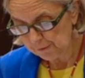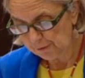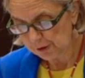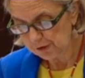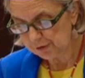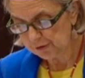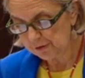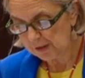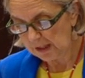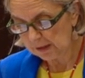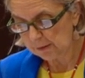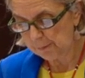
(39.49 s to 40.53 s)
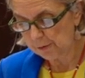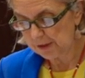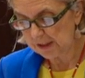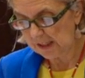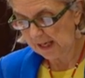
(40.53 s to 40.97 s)
voyages
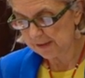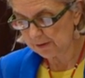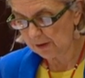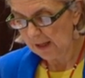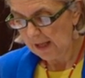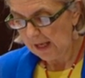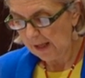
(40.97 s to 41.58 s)
exporting cattle